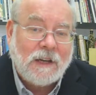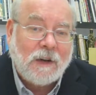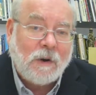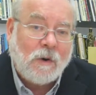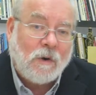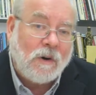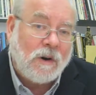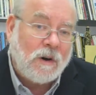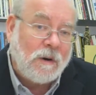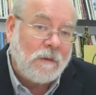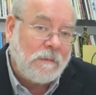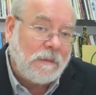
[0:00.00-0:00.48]

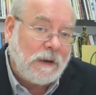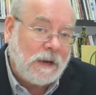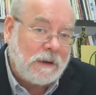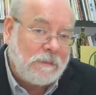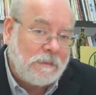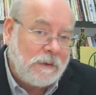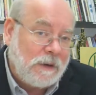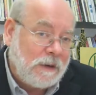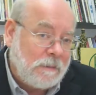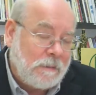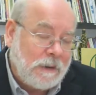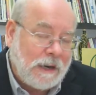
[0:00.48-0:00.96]
or
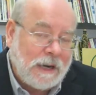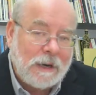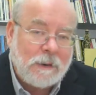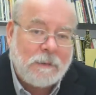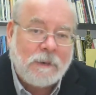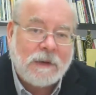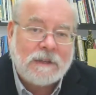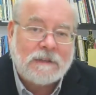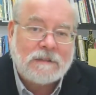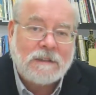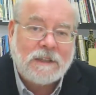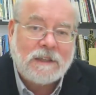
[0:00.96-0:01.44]
might be
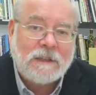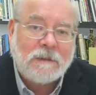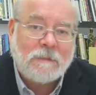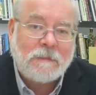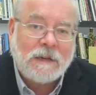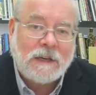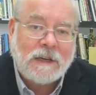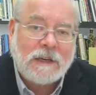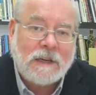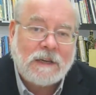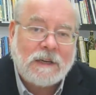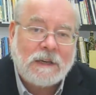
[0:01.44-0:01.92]
bi-weekly
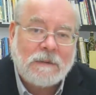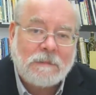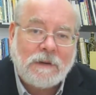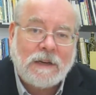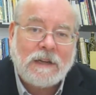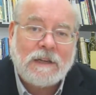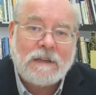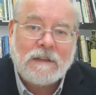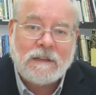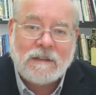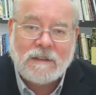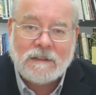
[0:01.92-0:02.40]
depending
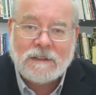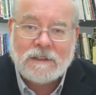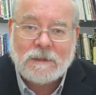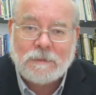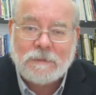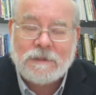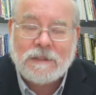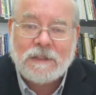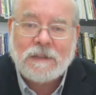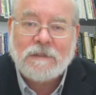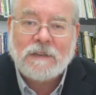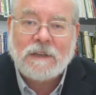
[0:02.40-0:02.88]
upon the
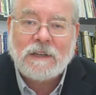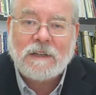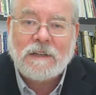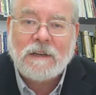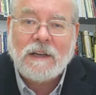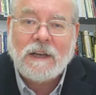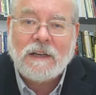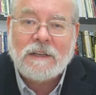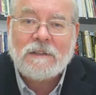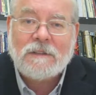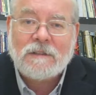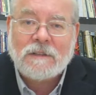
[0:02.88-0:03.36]
specific
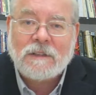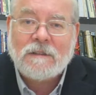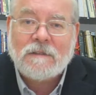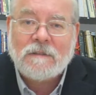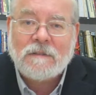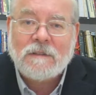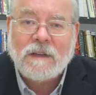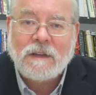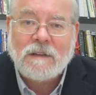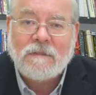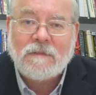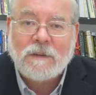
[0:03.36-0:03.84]

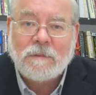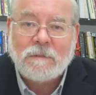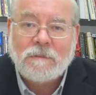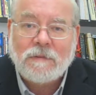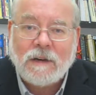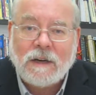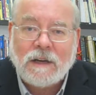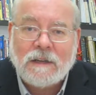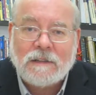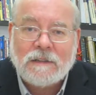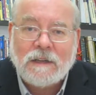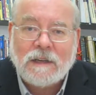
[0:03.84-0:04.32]
nature of the
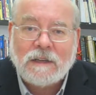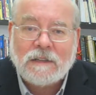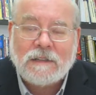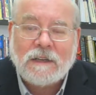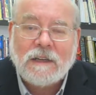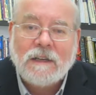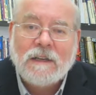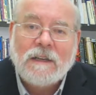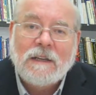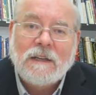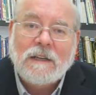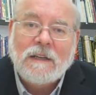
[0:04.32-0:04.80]
project,
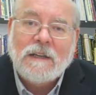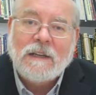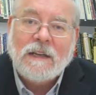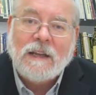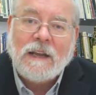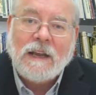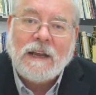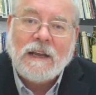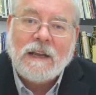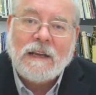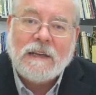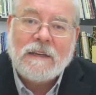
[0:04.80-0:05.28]

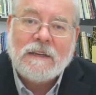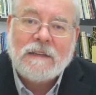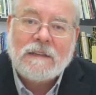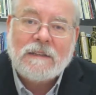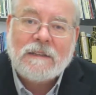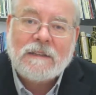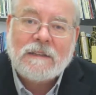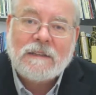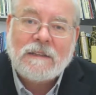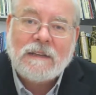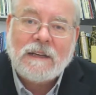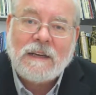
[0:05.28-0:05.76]

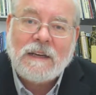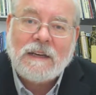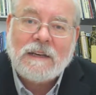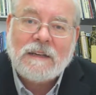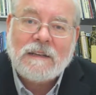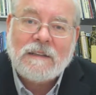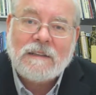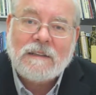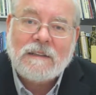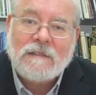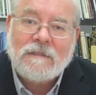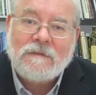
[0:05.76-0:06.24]

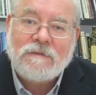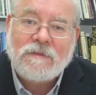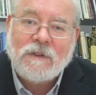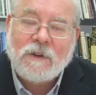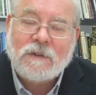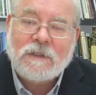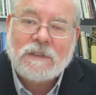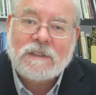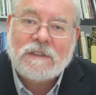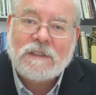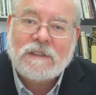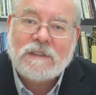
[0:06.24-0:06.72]
and
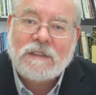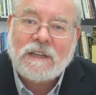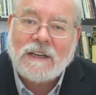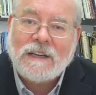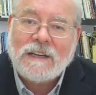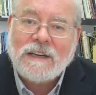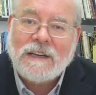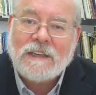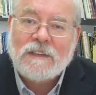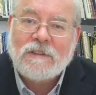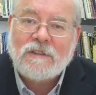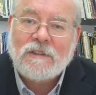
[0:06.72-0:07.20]
focuses
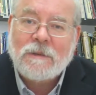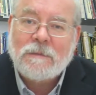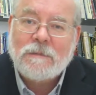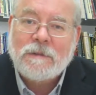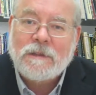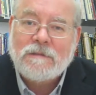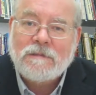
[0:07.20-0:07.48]
on interim